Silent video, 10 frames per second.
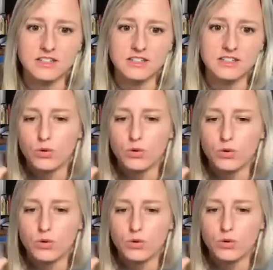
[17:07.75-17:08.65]
We're in
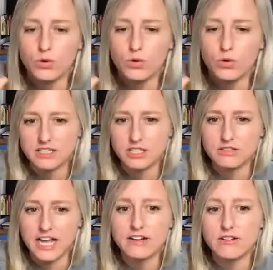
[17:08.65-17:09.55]
that same 10-year
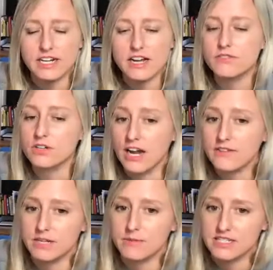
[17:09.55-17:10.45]
lag right now for graph
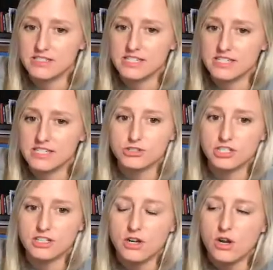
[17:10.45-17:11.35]
database
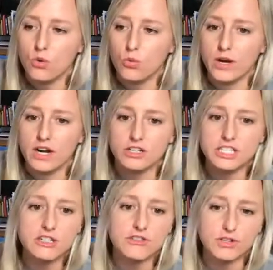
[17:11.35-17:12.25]
technology, where
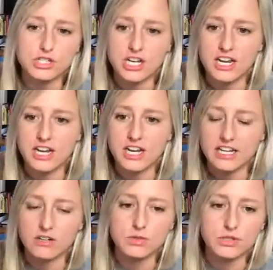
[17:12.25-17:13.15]
Neo4j and
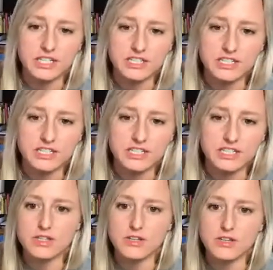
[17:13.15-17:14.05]
Aurelius and some of
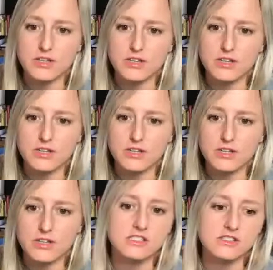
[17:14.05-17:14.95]
the early
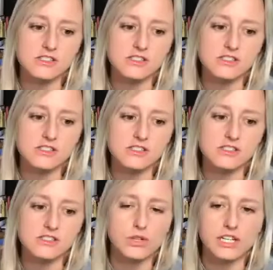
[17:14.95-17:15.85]
inventions and
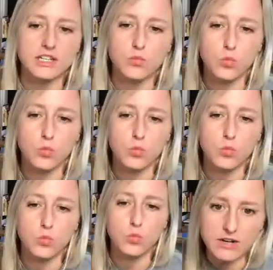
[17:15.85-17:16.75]
early work
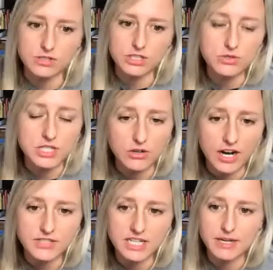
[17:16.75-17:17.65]
around using graph
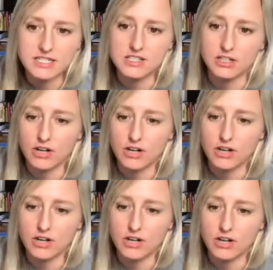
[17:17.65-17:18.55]
databases and graph
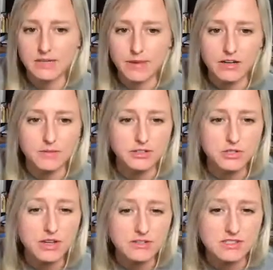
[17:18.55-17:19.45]
tech came out in about
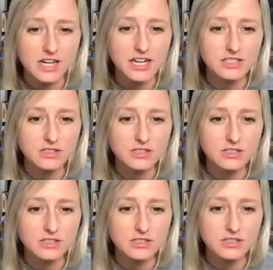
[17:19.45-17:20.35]
2009,
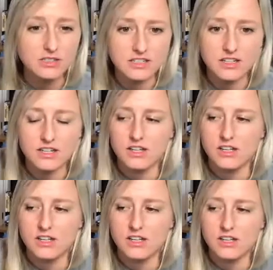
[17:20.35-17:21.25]
2010.
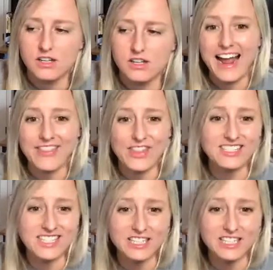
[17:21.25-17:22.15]
So we're at that
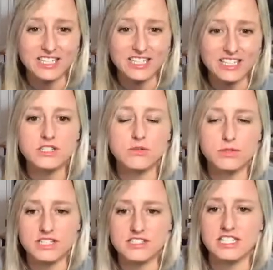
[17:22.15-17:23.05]
10-year point to really
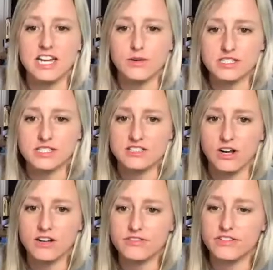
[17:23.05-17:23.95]
see how it takes
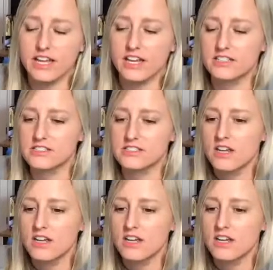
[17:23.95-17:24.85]
off. And
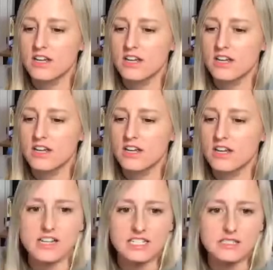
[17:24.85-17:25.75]
the analysts that
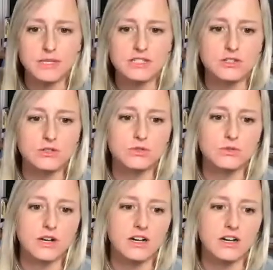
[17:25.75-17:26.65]
I speak to
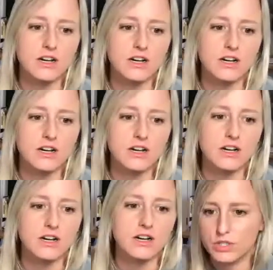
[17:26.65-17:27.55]
in different
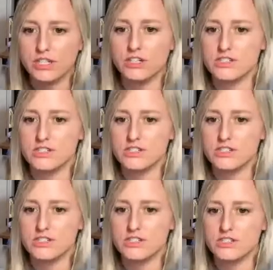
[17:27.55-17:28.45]
companies really are seeing an
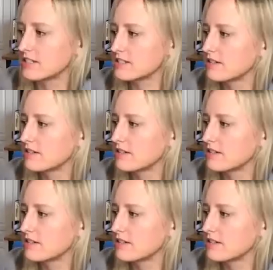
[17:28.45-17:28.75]
upward trend.